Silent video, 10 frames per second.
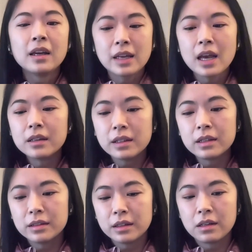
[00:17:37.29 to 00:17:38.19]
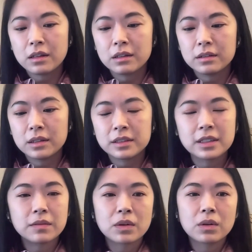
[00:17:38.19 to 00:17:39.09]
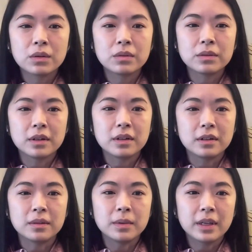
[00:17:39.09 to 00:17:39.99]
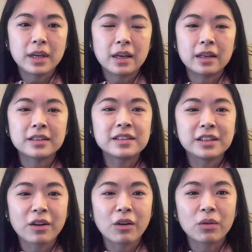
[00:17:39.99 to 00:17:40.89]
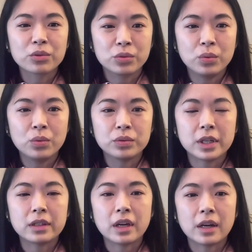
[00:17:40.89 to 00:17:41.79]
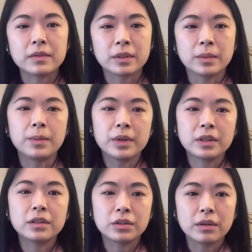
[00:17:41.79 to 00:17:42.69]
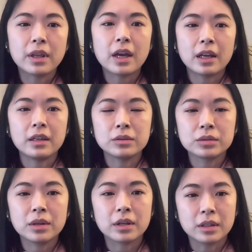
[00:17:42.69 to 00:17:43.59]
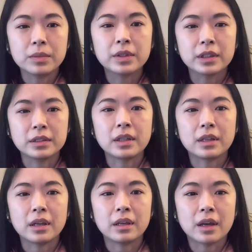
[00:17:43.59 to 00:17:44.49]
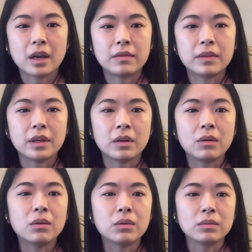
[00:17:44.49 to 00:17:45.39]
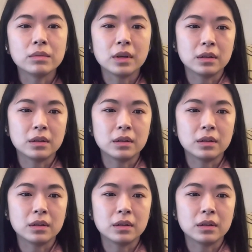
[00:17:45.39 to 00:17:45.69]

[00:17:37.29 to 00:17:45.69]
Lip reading: Yeah, there are several AI SEO tools that have the capability to do that. I also have companies that they have their own